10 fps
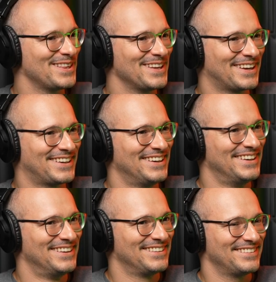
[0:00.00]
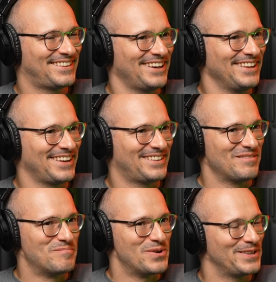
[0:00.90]
like kind of like
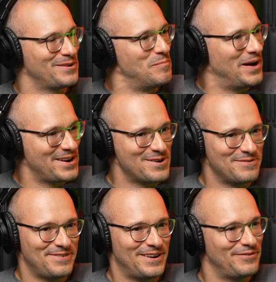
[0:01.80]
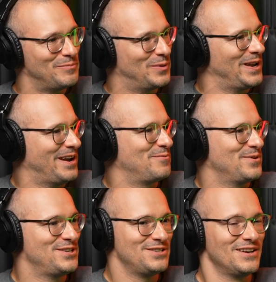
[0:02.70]
bread and butter of every PM,
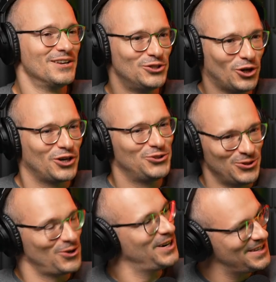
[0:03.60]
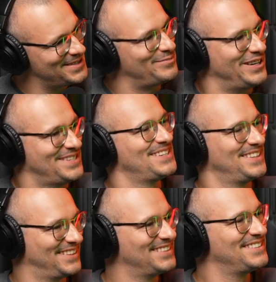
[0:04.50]
which is talk to your customers. Correct.